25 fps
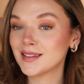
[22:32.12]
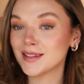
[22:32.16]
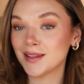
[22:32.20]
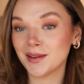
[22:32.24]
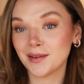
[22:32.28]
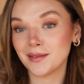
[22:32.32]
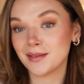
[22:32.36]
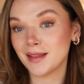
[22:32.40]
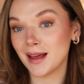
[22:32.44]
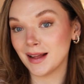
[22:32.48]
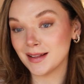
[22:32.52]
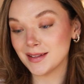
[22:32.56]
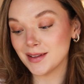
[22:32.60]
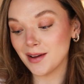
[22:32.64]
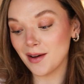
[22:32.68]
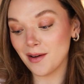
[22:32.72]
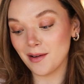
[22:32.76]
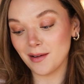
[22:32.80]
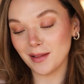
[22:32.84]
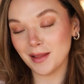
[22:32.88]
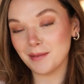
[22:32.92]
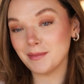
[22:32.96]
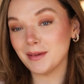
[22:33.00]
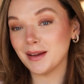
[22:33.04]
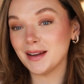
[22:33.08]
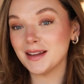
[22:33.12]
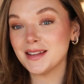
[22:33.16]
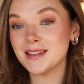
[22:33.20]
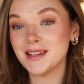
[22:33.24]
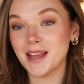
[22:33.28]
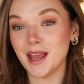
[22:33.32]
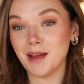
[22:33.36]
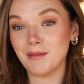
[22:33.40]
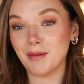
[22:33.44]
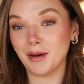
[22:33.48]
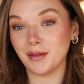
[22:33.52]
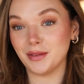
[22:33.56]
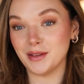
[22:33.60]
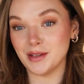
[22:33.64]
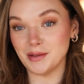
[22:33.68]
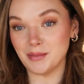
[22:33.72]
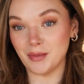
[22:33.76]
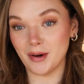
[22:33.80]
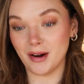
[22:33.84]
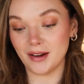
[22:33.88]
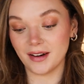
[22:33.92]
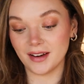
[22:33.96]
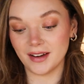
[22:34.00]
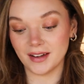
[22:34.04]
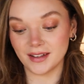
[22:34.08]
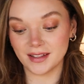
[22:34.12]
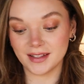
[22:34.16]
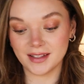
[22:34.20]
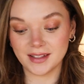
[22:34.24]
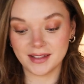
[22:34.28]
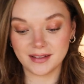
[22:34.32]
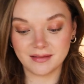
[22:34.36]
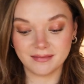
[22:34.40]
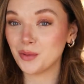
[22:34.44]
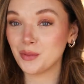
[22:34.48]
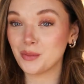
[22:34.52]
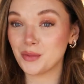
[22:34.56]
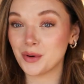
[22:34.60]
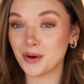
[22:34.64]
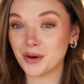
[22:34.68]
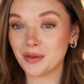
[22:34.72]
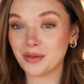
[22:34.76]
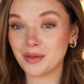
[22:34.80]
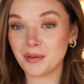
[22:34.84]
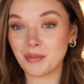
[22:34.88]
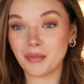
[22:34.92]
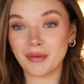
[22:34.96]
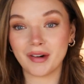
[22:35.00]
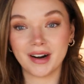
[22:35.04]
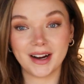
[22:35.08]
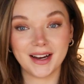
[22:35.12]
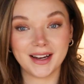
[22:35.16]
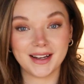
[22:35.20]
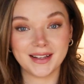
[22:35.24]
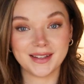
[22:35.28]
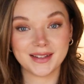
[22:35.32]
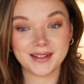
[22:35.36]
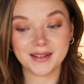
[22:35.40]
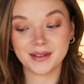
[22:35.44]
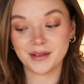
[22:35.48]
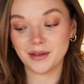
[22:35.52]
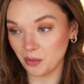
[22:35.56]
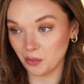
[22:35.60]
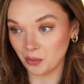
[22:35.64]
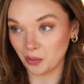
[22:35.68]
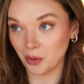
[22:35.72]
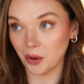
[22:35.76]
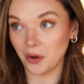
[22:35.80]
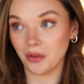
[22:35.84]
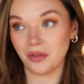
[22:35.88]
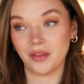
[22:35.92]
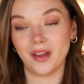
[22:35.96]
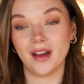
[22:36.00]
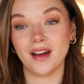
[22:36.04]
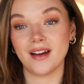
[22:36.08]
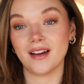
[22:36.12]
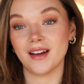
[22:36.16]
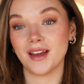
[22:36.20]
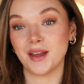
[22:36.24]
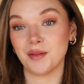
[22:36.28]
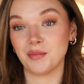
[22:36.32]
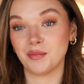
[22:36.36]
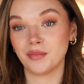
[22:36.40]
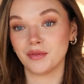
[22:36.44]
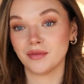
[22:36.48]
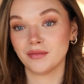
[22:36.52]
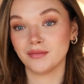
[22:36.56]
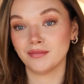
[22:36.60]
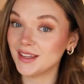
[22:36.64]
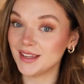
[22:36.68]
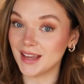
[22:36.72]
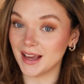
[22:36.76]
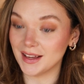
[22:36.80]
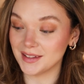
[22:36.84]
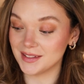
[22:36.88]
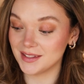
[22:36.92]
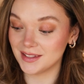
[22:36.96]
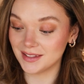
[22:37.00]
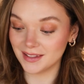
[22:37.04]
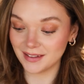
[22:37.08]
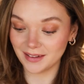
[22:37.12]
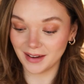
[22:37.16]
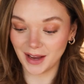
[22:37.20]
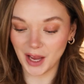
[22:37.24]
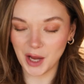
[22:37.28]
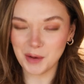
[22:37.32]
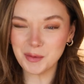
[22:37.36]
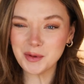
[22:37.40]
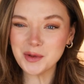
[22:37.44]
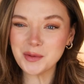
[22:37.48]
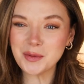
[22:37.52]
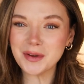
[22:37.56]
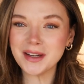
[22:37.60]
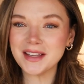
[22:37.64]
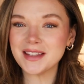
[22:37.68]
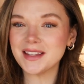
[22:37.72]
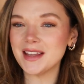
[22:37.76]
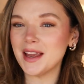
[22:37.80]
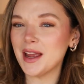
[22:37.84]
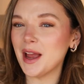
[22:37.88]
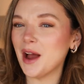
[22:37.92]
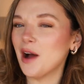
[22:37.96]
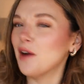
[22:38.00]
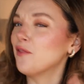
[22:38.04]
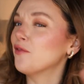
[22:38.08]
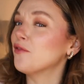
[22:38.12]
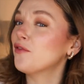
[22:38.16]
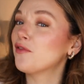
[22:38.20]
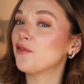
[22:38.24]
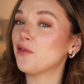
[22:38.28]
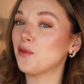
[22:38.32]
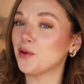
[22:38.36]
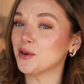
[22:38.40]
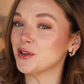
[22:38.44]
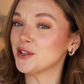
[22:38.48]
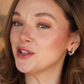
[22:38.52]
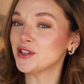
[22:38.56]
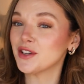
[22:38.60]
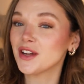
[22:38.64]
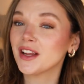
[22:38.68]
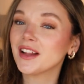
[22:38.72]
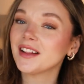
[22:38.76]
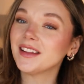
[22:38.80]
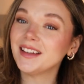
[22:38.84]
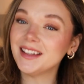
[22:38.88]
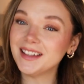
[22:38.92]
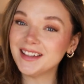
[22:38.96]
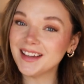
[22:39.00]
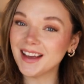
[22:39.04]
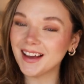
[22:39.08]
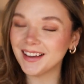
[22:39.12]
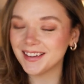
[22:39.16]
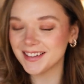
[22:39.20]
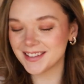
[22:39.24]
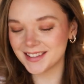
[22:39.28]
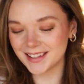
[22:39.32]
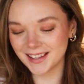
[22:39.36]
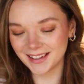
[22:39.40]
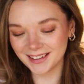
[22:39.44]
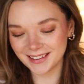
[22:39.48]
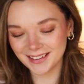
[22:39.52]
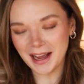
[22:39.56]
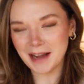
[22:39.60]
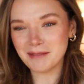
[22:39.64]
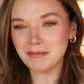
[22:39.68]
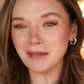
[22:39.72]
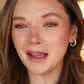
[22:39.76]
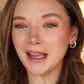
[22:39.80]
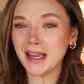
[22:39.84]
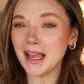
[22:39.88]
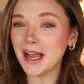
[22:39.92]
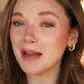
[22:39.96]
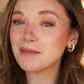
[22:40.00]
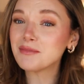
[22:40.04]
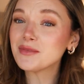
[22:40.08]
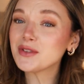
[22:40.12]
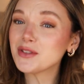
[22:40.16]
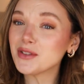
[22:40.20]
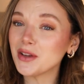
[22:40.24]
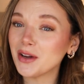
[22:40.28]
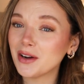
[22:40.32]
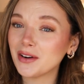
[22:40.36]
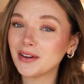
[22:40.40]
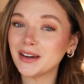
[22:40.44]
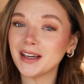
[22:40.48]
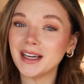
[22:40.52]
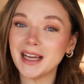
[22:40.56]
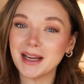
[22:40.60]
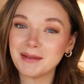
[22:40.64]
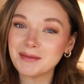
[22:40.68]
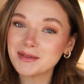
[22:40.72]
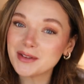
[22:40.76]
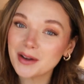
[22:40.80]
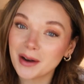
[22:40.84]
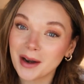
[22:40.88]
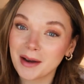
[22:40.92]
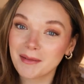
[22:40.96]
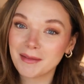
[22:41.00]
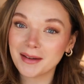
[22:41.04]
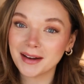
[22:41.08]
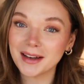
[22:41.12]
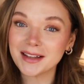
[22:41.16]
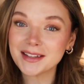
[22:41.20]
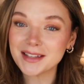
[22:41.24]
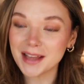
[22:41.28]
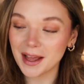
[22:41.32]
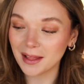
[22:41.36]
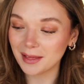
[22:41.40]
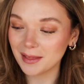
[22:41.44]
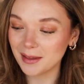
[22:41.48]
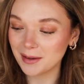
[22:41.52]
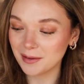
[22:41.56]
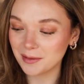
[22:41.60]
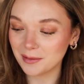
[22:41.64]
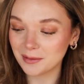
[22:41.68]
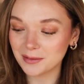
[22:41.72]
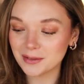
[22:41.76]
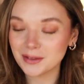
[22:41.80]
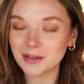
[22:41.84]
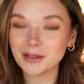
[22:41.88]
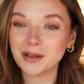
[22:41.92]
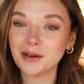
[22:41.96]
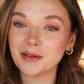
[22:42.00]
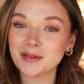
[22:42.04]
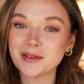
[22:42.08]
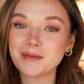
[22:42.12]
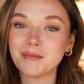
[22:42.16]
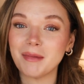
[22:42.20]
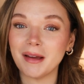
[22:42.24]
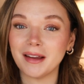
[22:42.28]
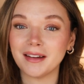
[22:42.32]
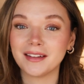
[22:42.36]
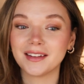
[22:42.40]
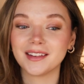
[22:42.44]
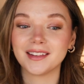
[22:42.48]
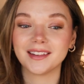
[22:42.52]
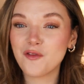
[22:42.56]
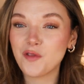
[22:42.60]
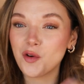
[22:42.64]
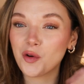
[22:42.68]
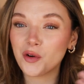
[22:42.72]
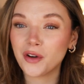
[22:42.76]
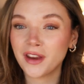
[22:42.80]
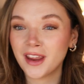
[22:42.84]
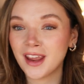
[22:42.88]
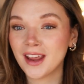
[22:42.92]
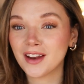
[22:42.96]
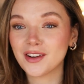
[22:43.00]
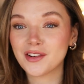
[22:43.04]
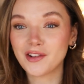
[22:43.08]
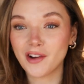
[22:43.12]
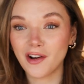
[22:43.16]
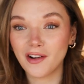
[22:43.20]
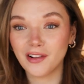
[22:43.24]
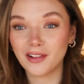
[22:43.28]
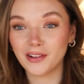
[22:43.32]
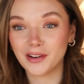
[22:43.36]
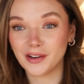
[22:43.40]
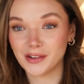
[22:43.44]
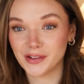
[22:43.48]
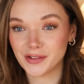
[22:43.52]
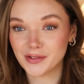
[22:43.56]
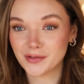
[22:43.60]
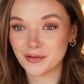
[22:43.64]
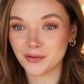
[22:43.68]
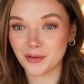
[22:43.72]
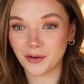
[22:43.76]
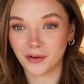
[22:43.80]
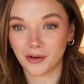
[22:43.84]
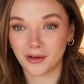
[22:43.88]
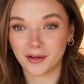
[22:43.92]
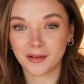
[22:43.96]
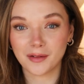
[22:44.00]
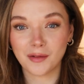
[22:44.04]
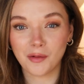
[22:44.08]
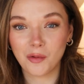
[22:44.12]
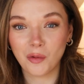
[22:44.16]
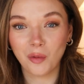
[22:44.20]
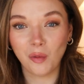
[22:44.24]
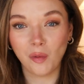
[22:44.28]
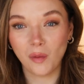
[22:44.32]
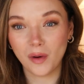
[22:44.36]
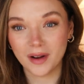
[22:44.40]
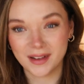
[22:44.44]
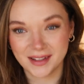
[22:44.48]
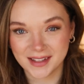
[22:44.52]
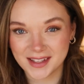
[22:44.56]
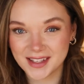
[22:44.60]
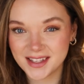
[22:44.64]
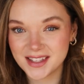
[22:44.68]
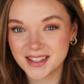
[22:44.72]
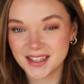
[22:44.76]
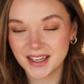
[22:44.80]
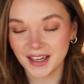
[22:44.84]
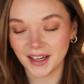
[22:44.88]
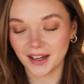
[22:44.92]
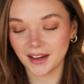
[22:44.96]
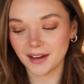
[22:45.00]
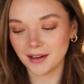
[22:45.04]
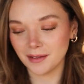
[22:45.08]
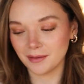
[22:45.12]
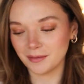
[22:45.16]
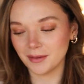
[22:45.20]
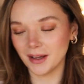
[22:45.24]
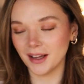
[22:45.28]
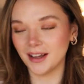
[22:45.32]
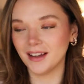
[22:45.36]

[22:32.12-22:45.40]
So that's all I'm gonna say about these products. Worth the price, worth the hype. Yes. I almost want to say, unfortunately, yes. I'm like, I'm sorry, I'm gonna tell you to go spend $48 for one stick.